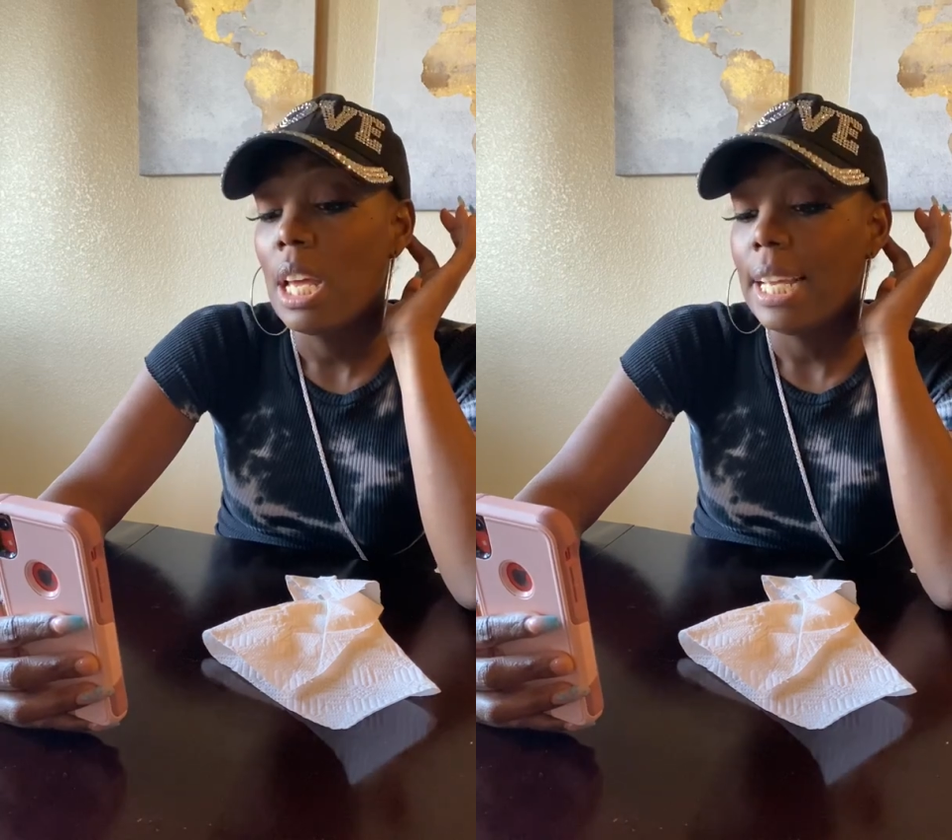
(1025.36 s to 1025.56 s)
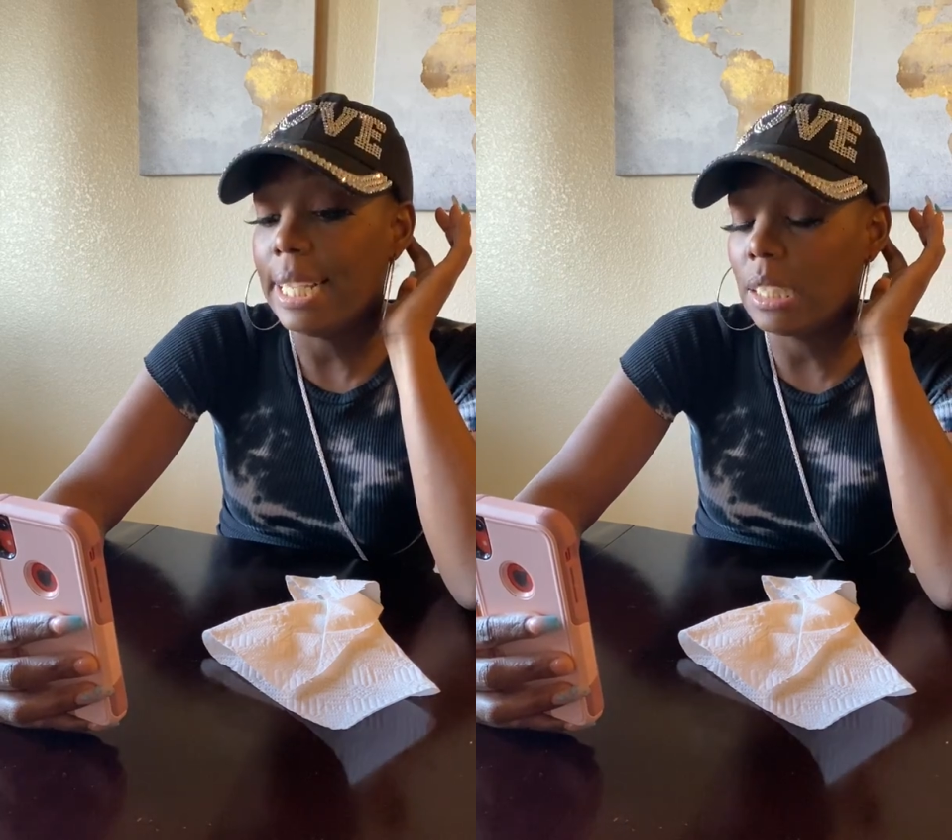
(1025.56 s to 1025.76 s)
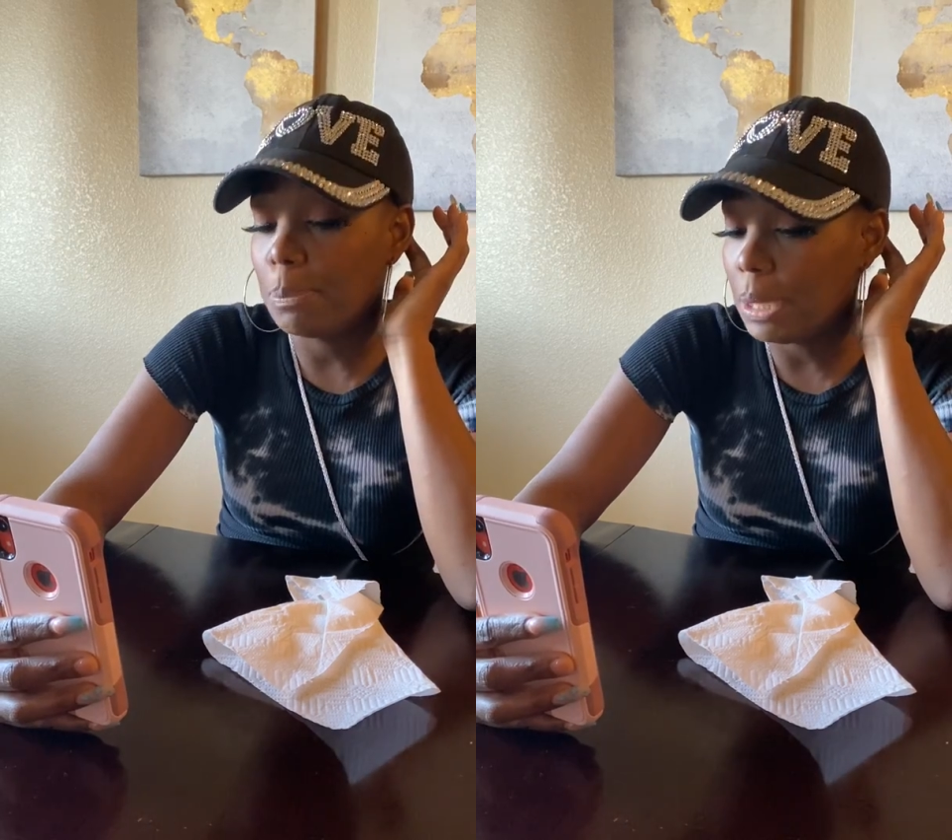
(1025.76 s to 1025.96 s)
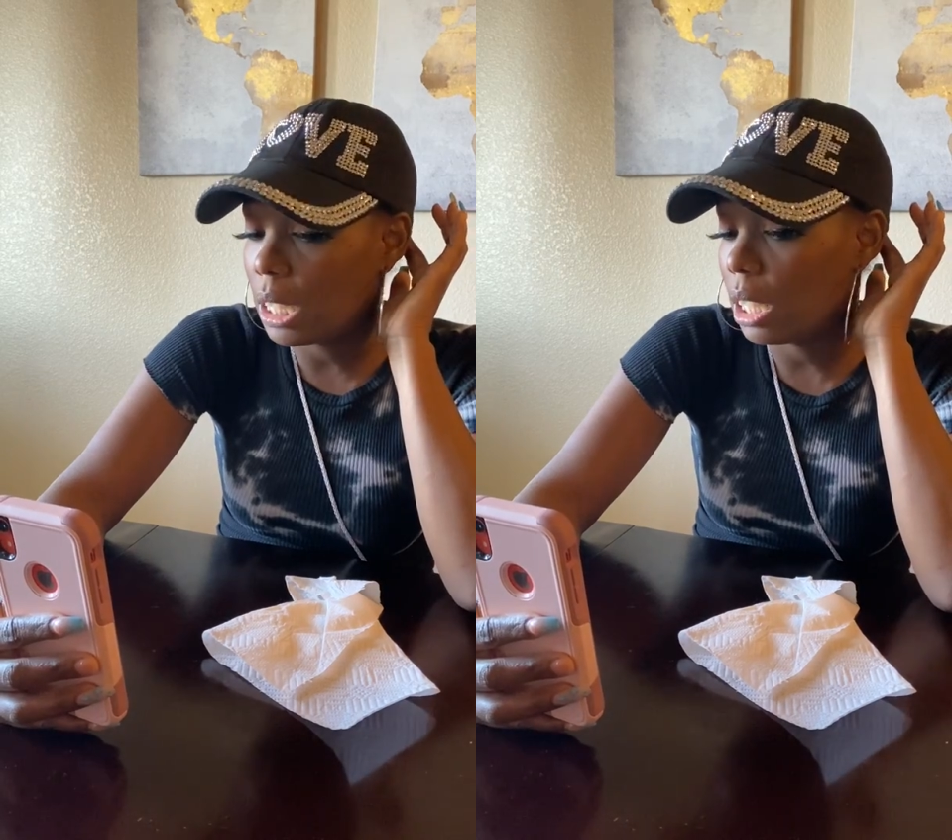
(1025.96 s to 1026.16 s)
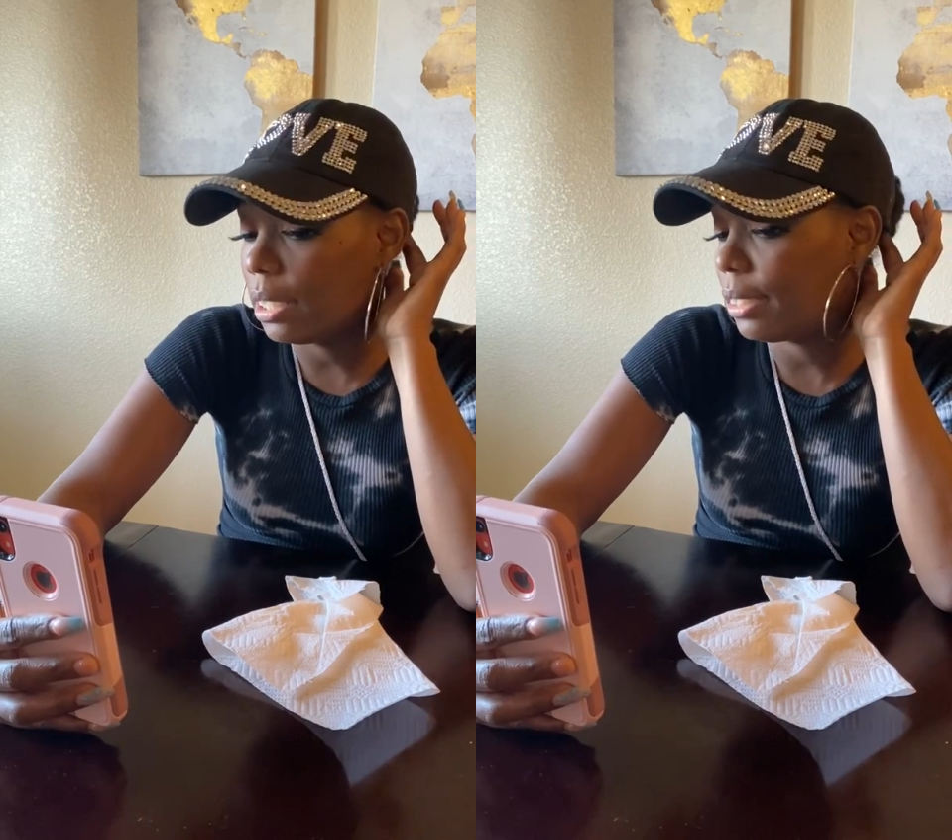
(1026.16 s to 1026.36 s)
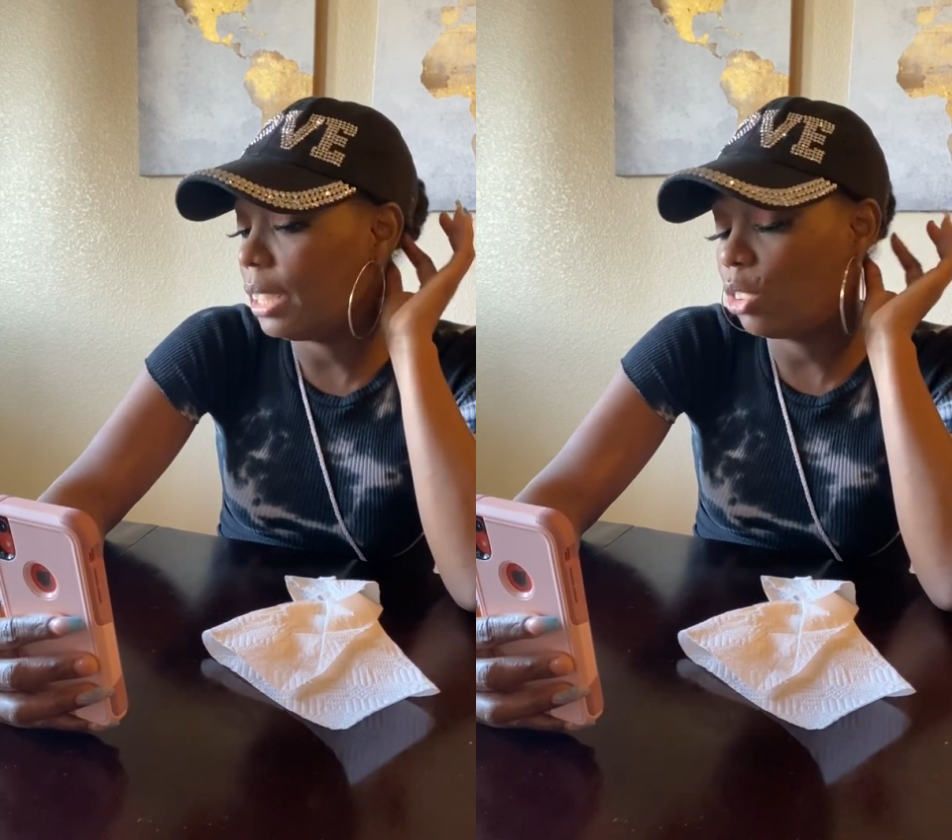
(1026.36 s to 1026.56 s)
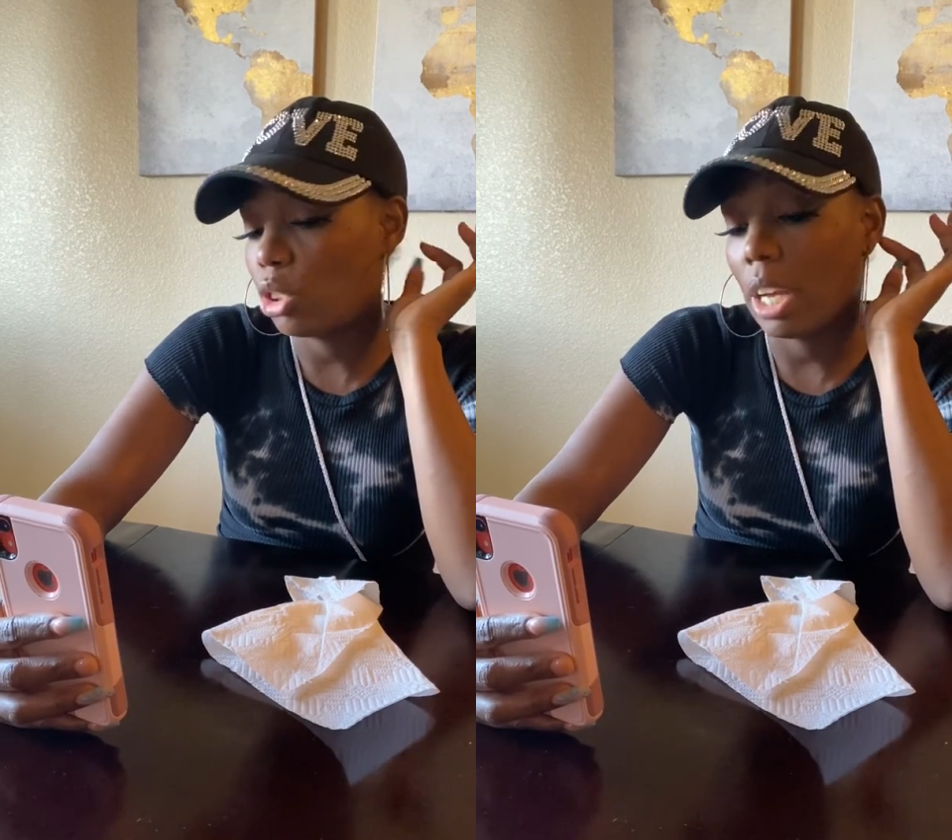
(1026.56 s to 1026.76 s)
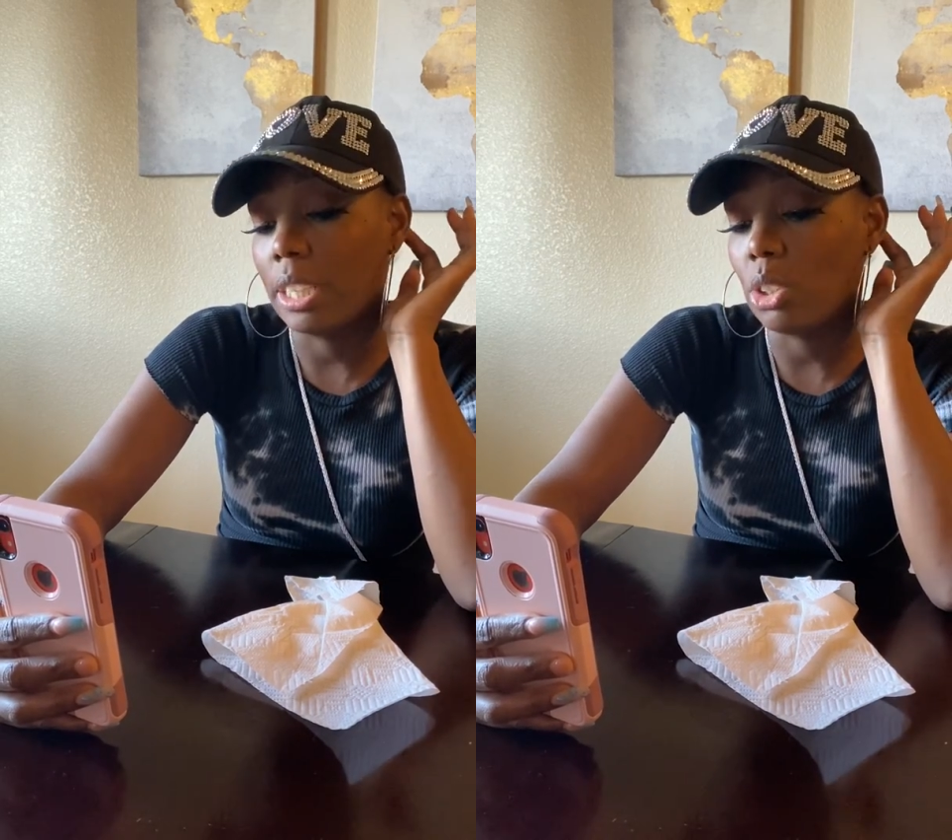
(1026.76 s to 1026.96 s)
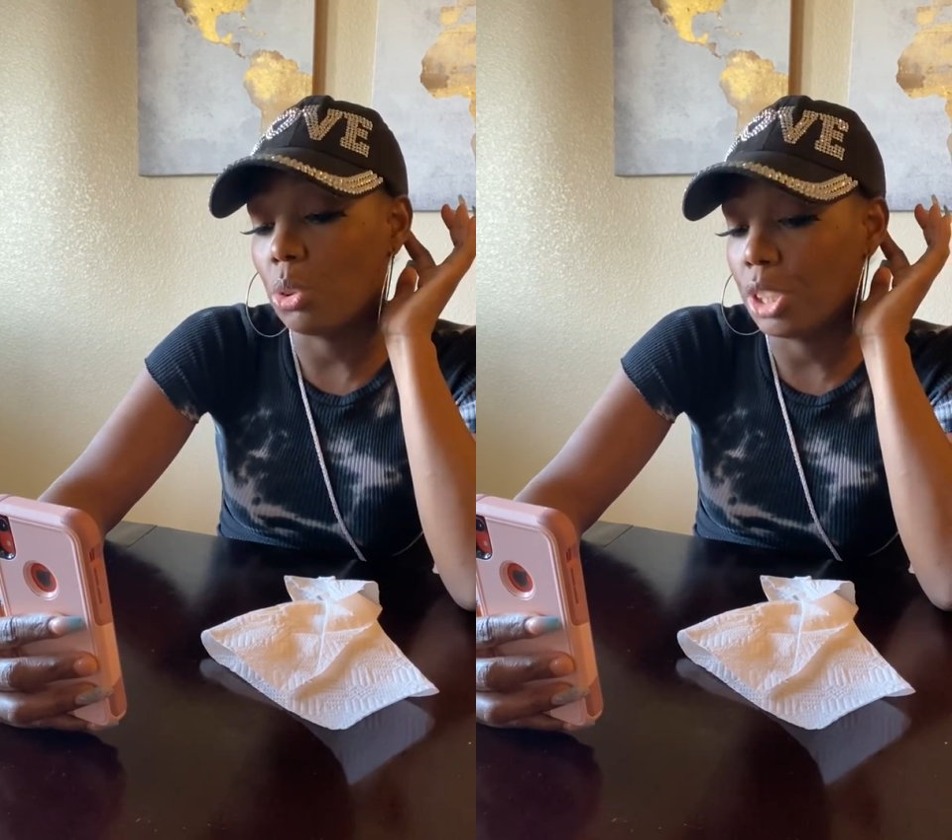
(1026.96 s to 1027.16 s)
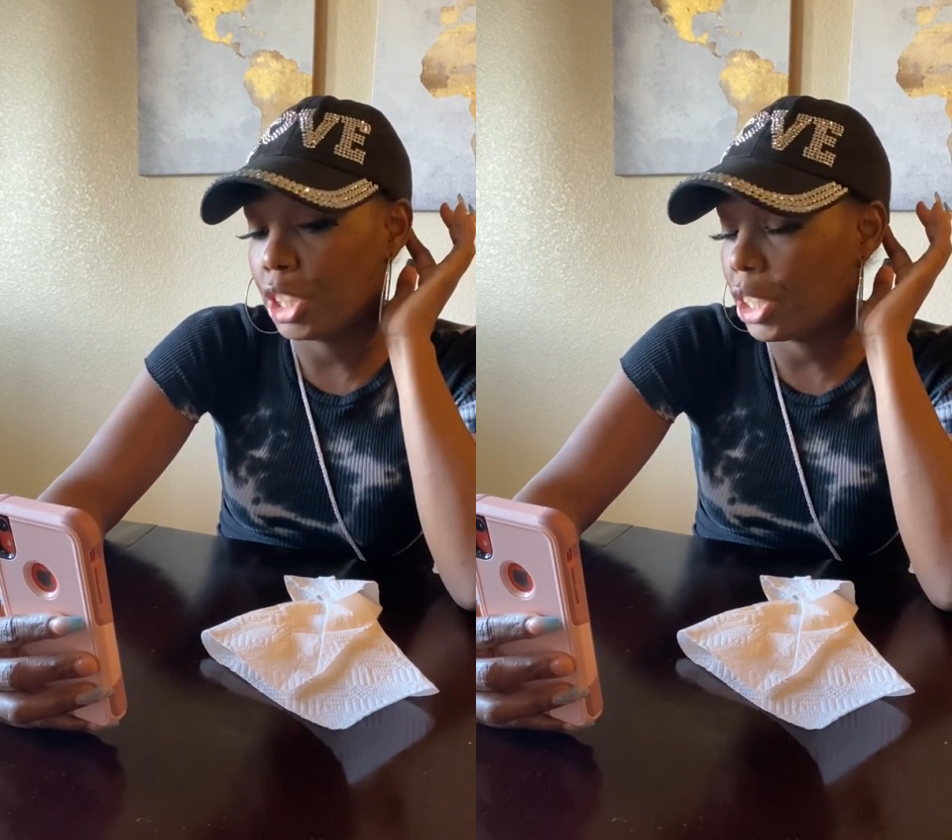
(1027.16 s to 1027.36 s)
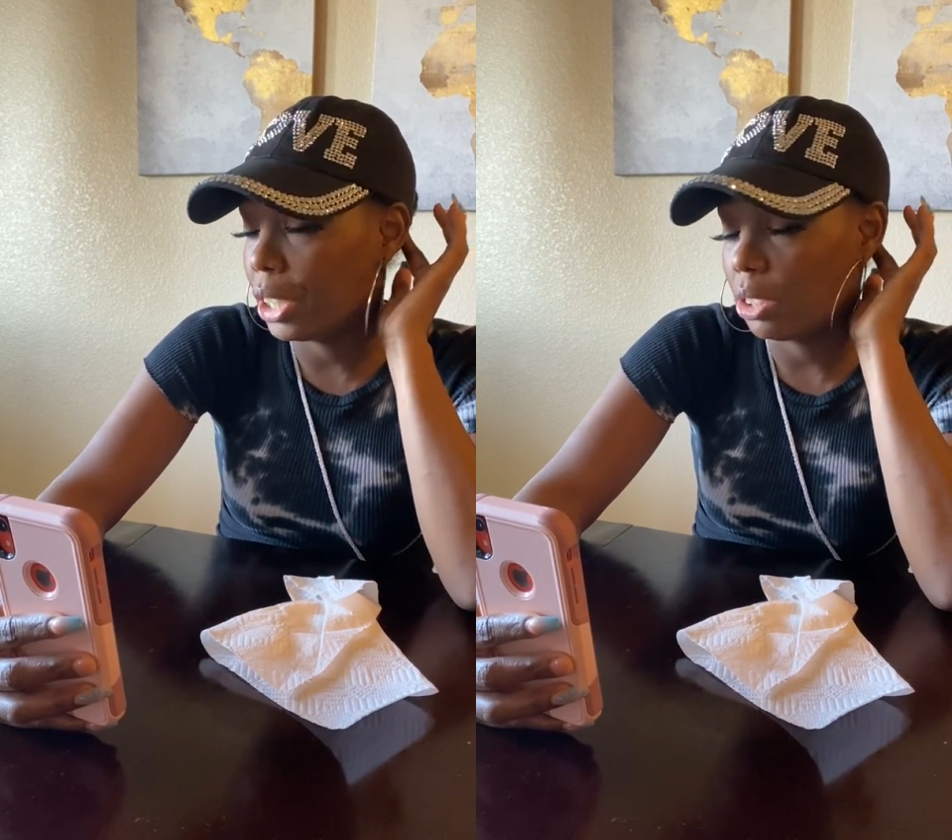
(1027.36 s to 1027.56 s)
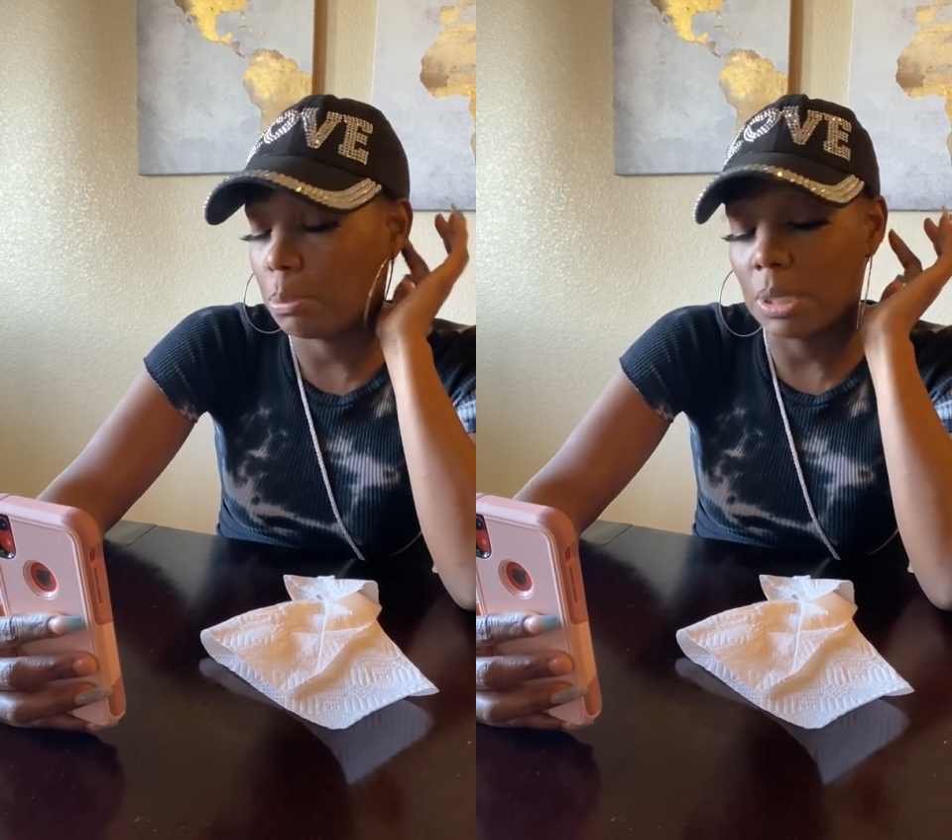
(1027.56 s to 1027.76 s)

it's because it's trying to encourage.